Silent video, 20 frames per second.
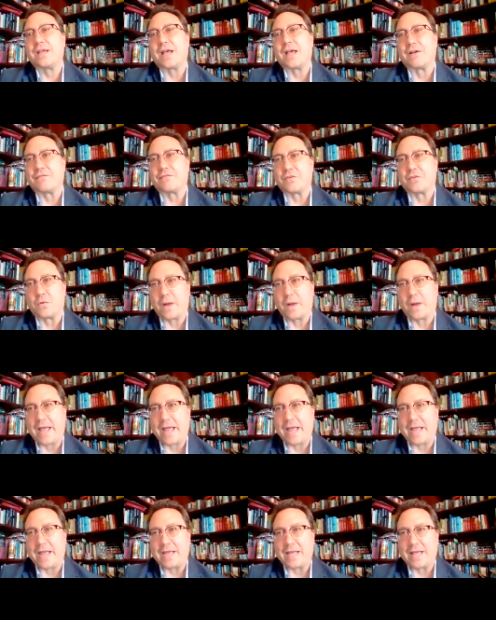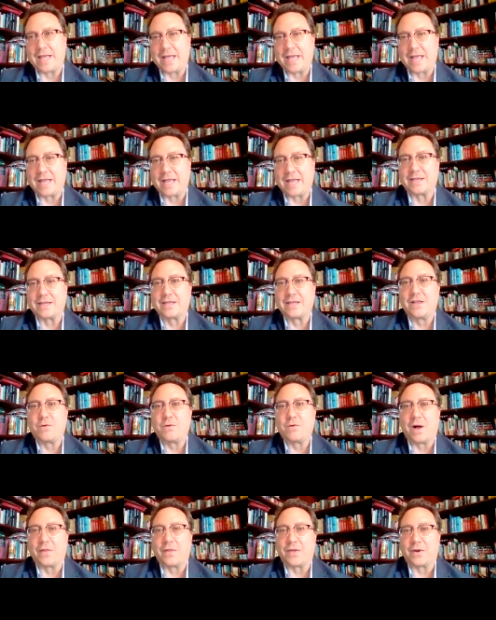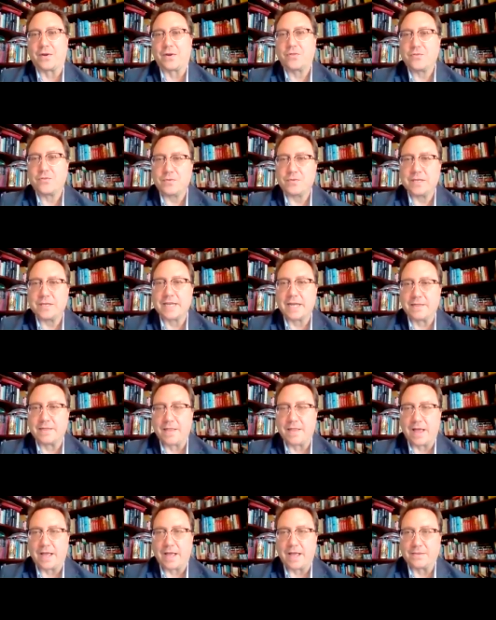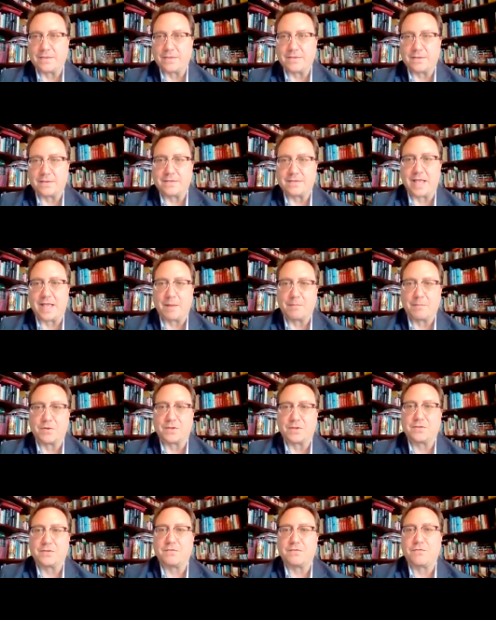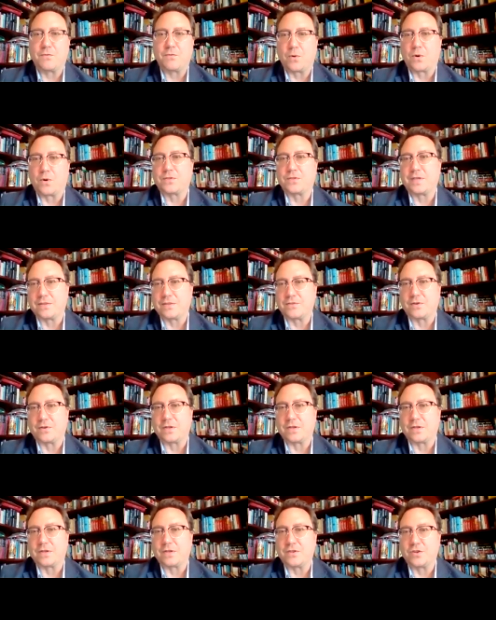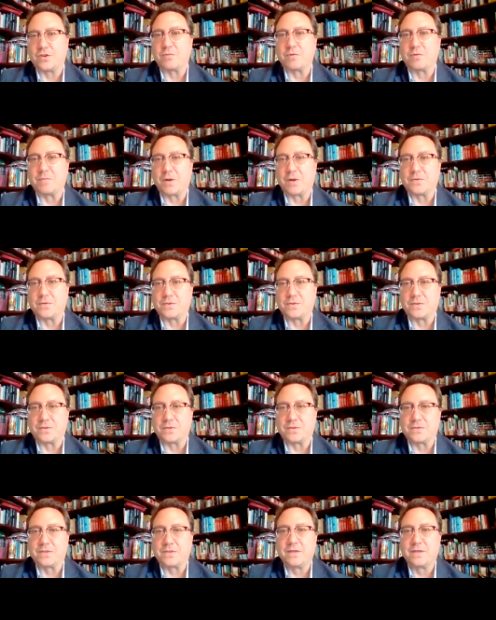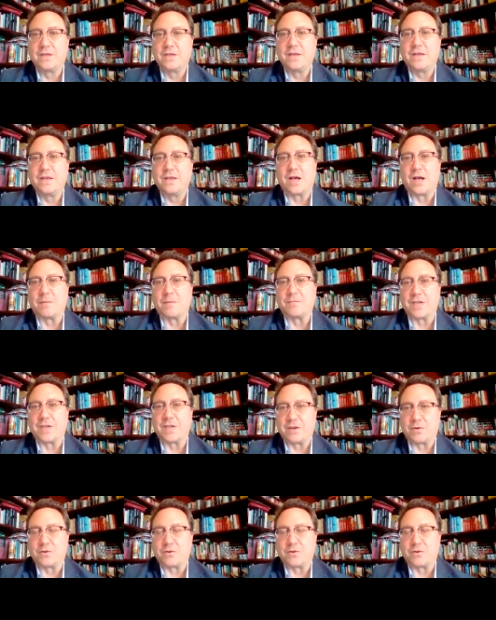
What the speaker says: FOA. And while there are 3 deadlines established for T32 proposals, January